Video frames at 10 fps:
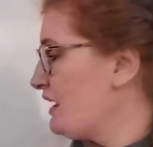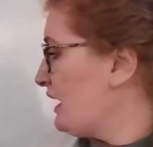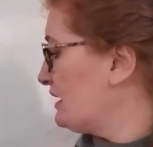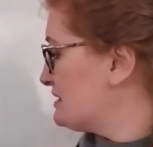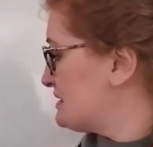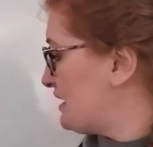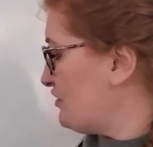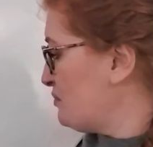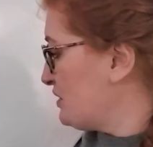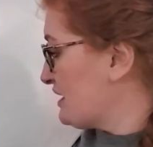Instead of
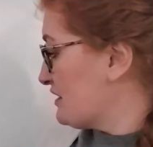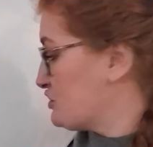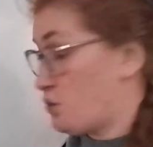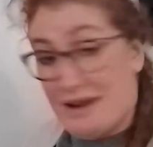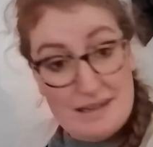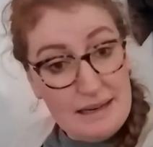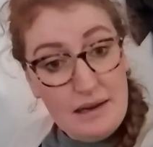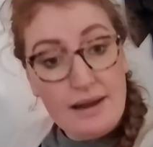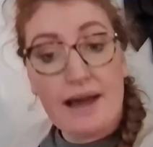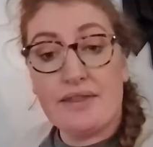putting the 20
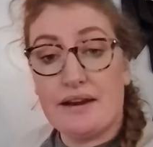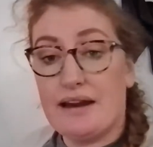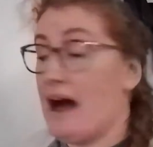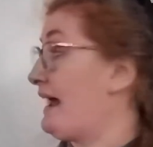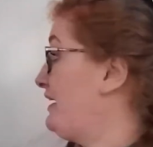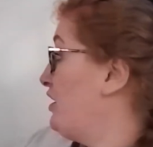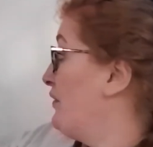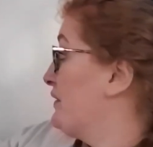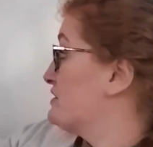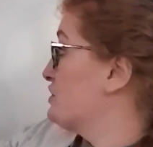and the 9 on
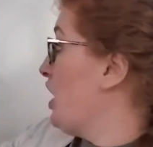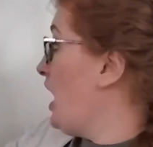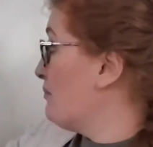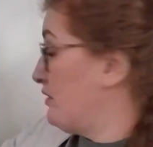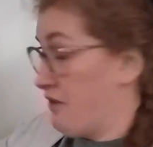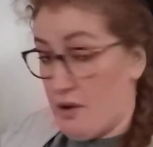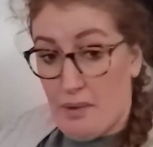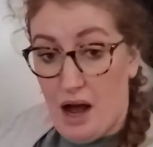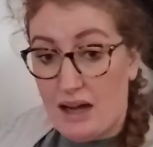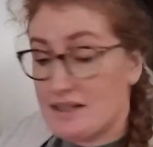the top of our
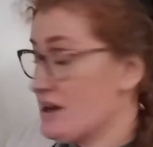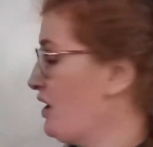box,